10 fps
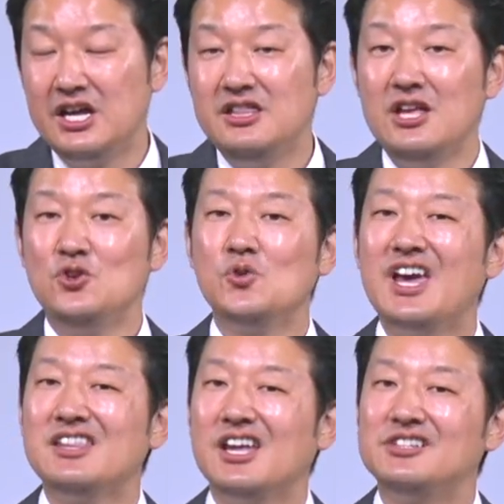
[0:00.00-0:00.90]
Then you
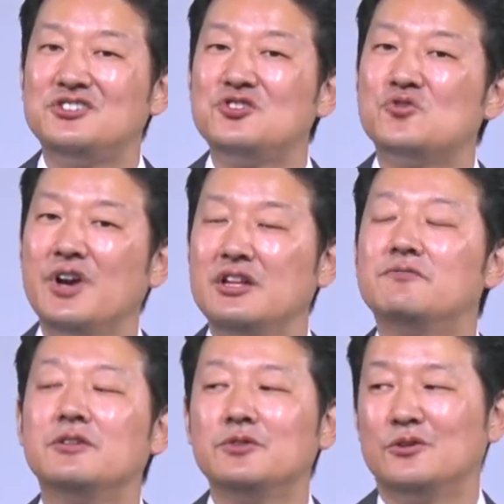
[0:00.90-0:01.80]
get that strength
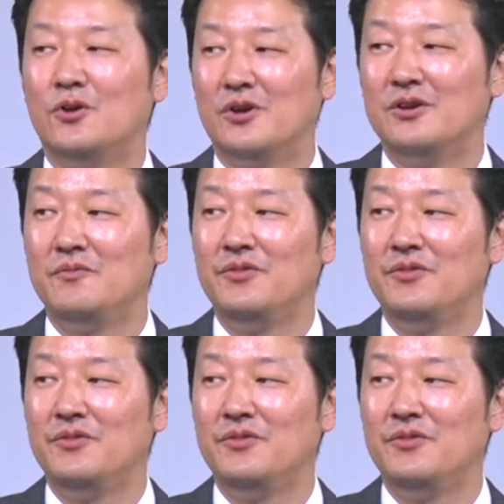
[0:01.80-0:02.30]
from the Lord.